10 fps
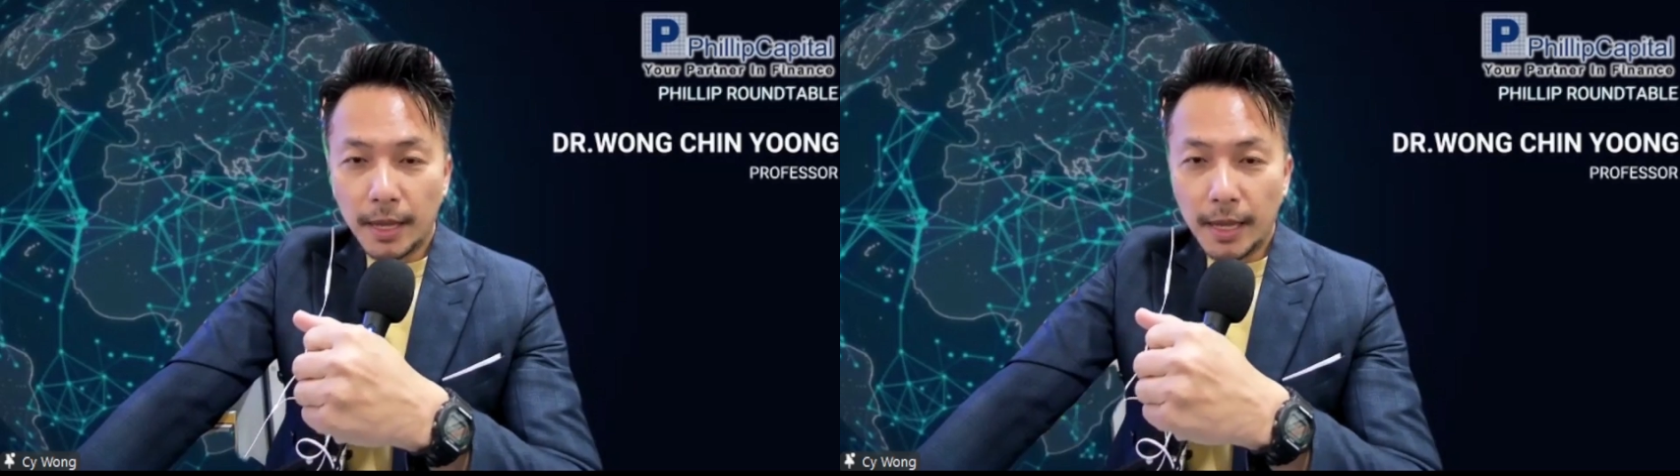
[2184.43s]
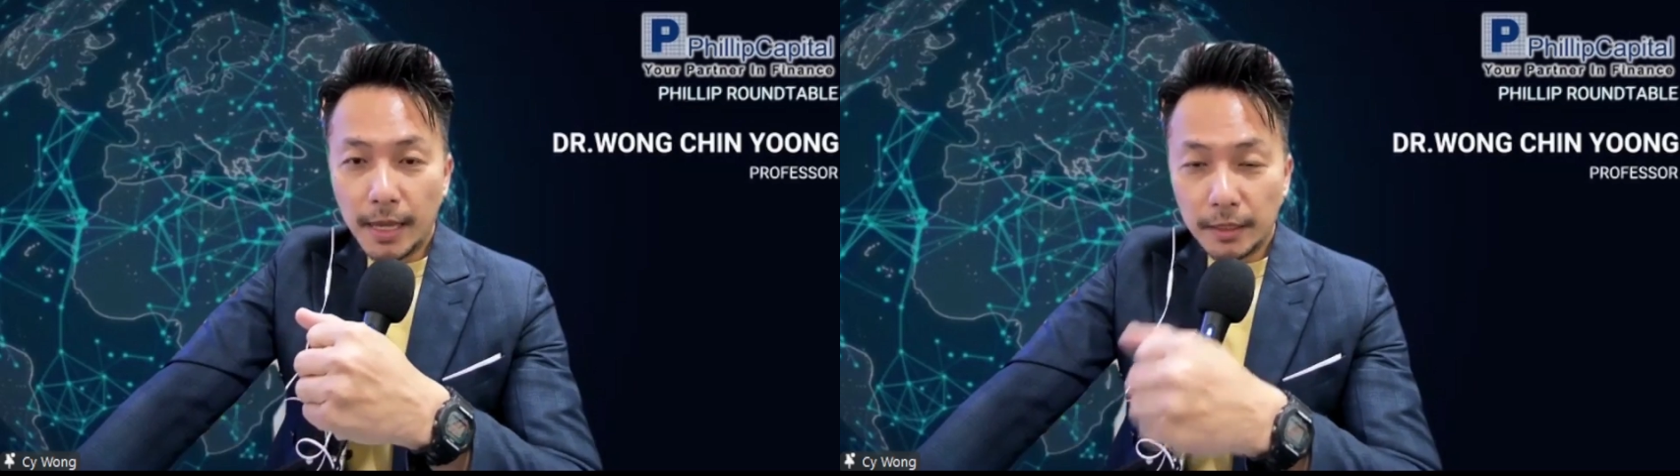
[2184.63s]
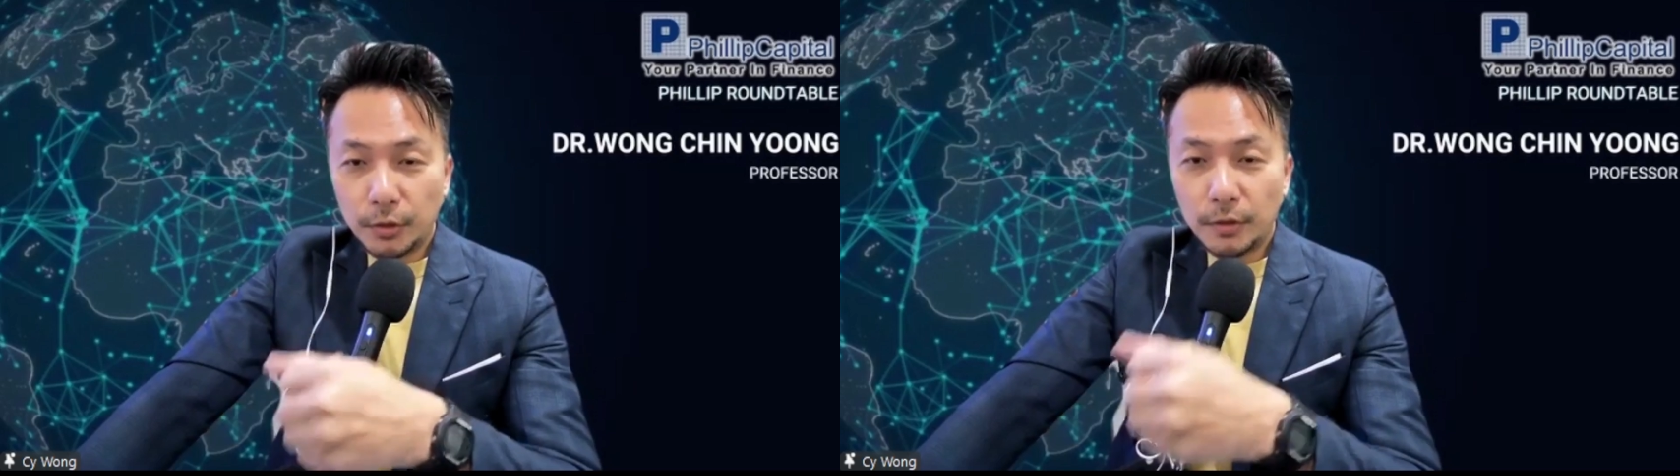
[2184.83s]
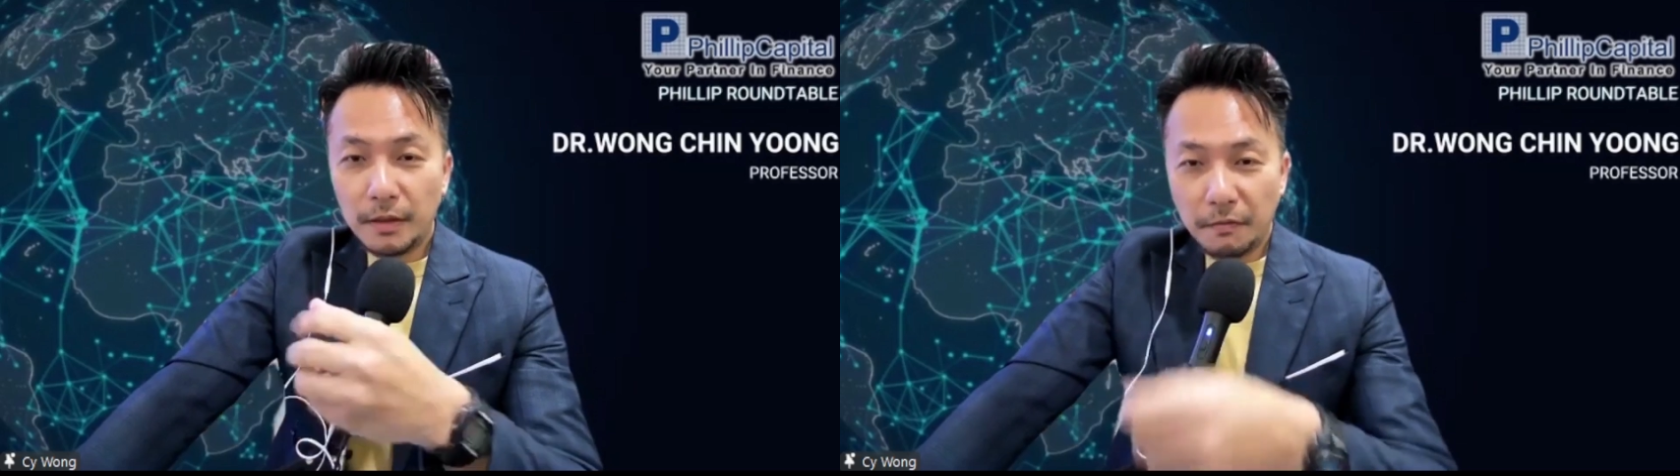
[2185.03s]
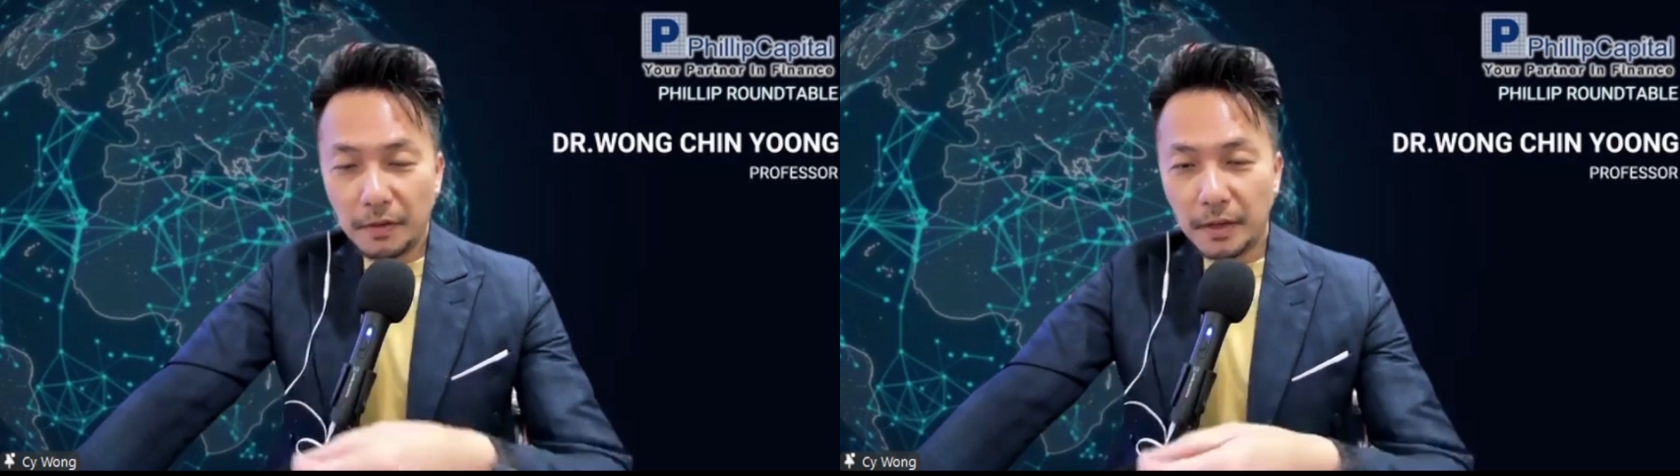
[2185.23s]
And to
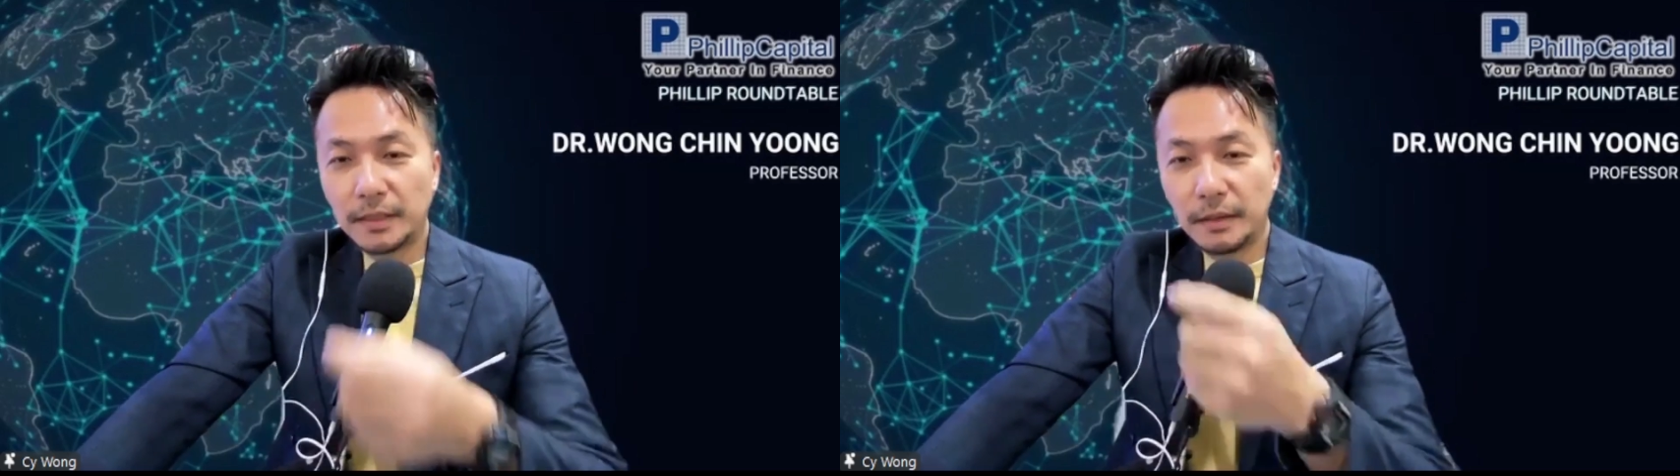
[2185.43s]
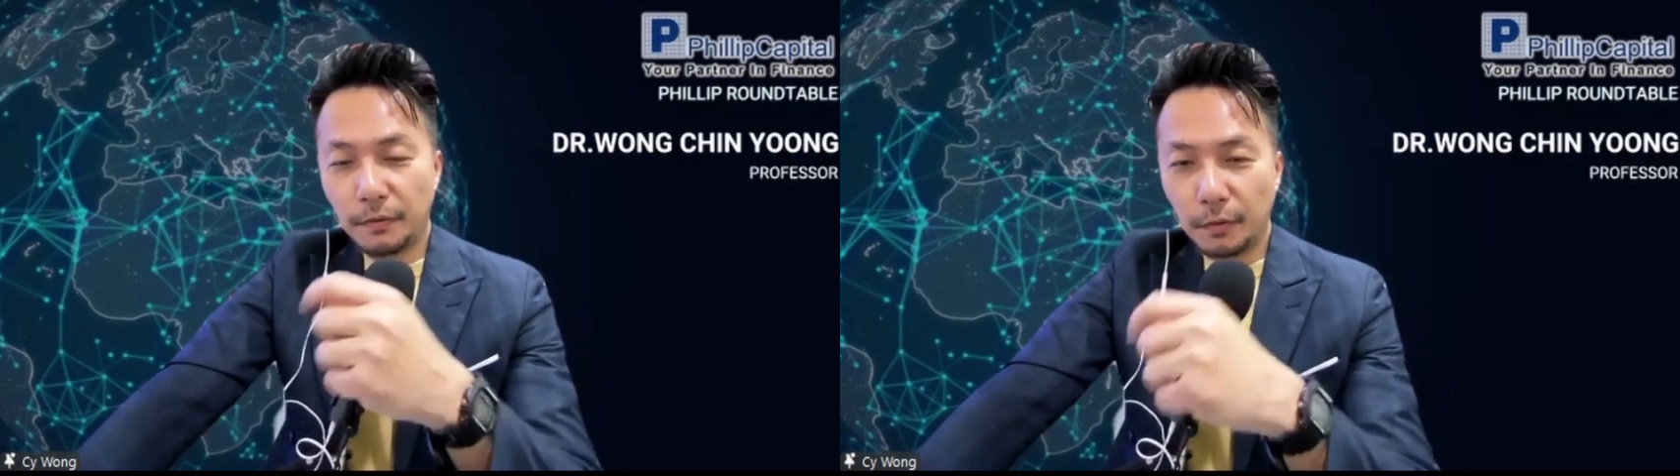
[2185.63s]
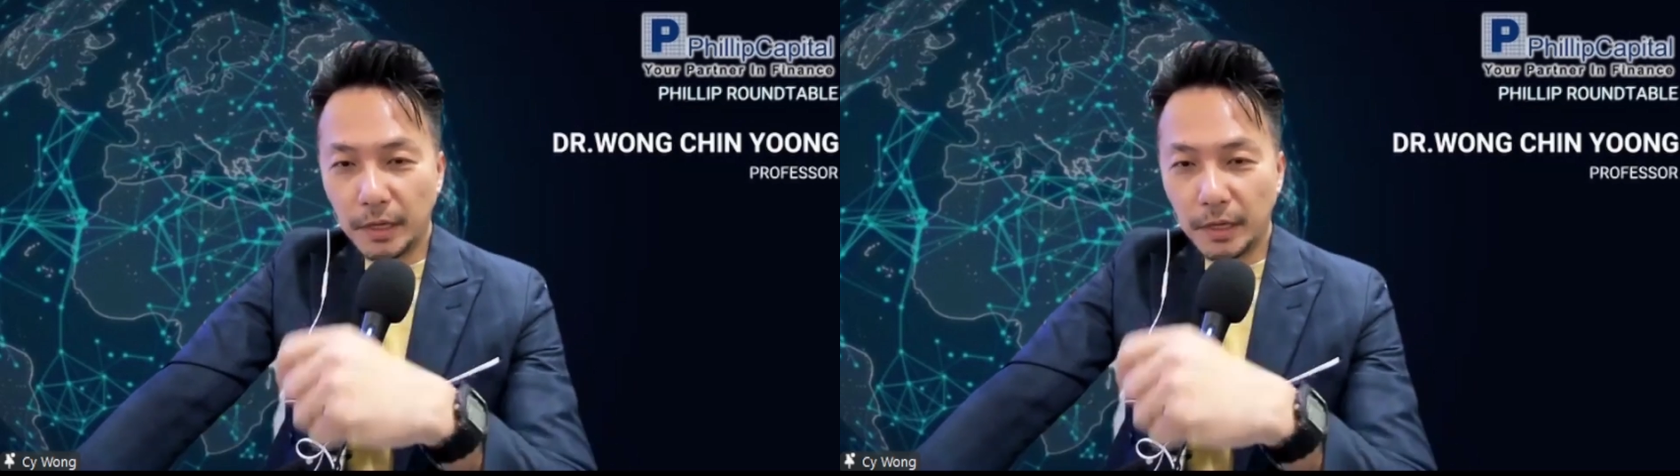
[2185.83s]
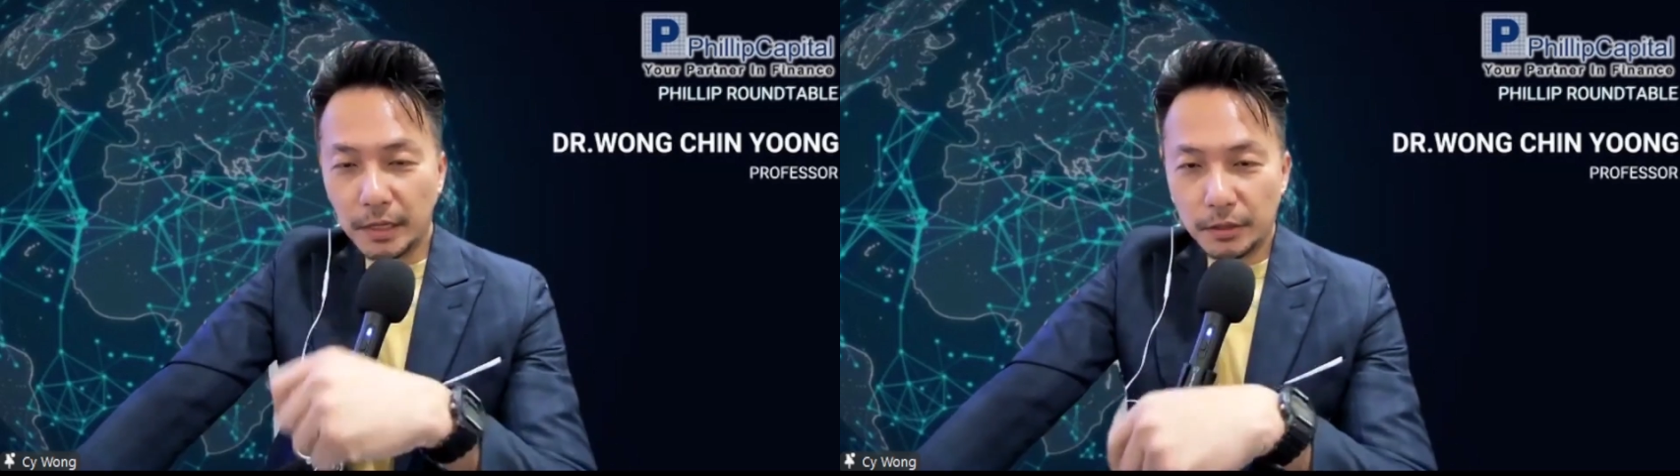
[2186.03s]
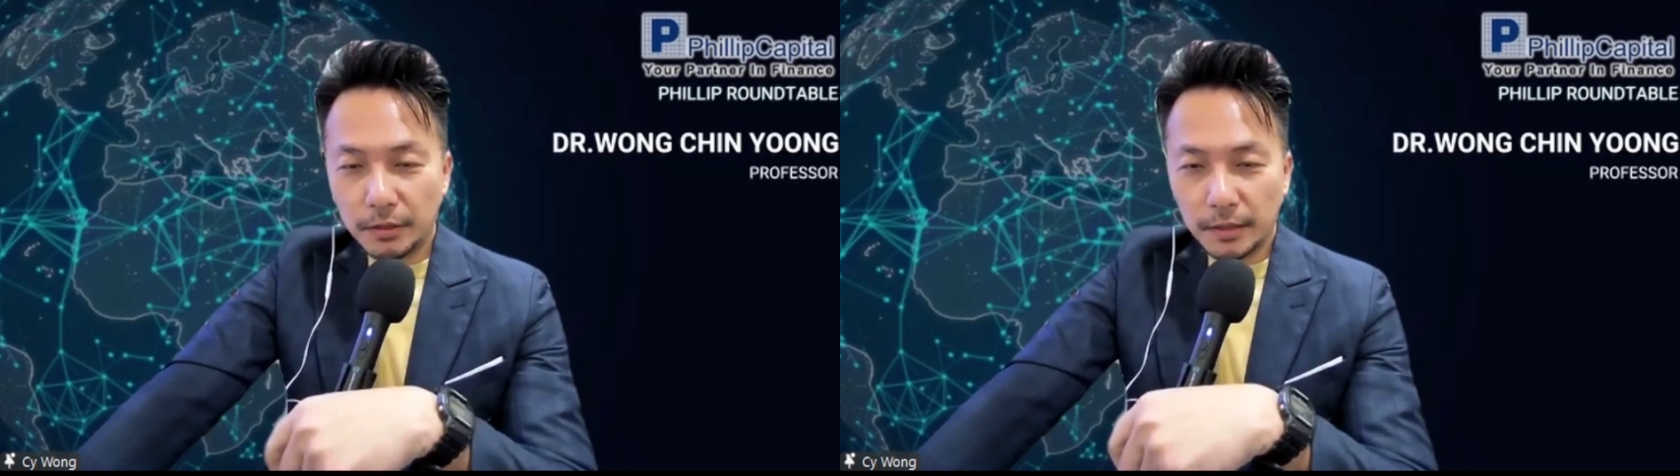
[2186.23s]
invest, therefore, in